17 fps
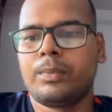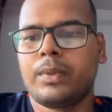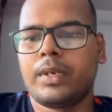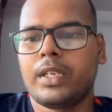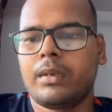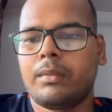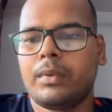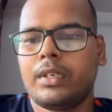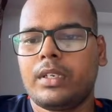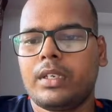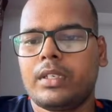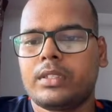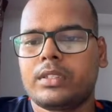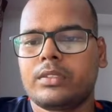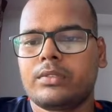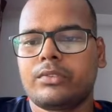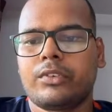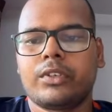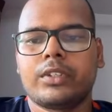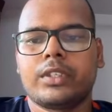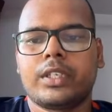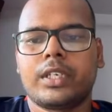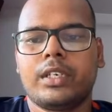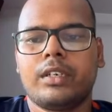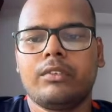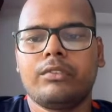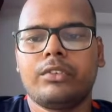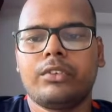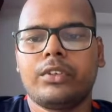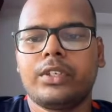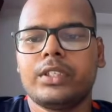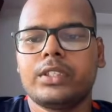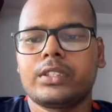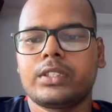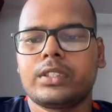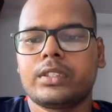parameters for the random forest.